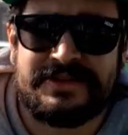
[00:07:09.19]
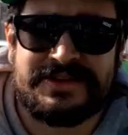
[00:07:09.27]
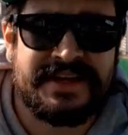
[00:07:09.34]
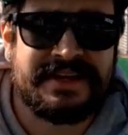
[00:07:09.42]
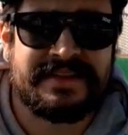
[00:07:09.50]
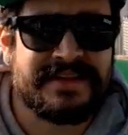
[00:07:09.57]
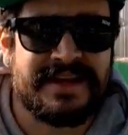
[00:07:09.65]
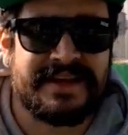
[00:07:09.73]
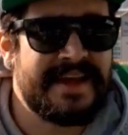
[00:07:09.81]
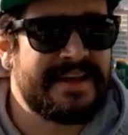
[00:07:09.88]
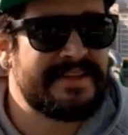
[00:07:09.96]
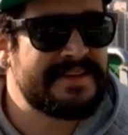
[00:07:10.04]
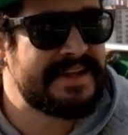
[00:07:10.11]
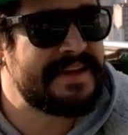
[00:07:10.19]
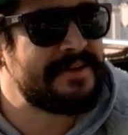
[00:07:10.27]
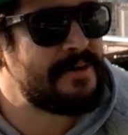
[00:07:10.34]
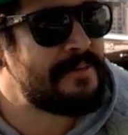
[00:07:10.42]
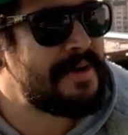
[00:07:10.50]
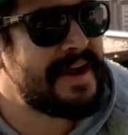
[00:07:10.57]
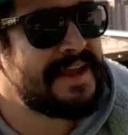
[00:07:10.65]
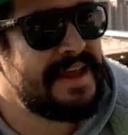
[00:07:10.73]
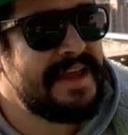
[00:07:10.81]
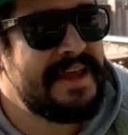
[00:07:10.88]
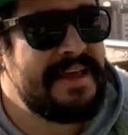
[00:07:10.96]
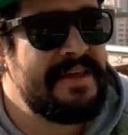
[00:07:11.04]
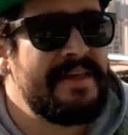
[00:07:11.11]
This ain't, again, this ain't no my,
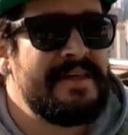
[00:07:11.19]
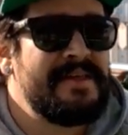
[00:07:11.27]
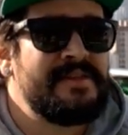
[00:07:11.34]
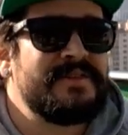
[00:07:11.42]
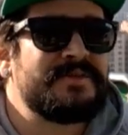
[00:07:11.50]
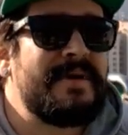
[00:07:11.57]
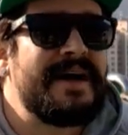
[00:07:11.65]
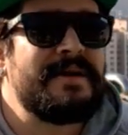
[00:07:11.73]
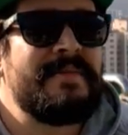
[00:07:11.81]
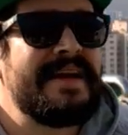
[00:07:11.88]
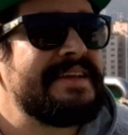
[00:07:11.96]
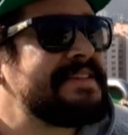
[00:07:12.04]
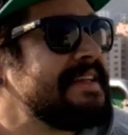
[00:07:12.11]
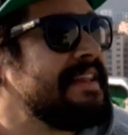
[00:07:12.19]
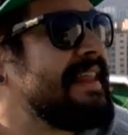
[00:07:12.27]
this is my amazing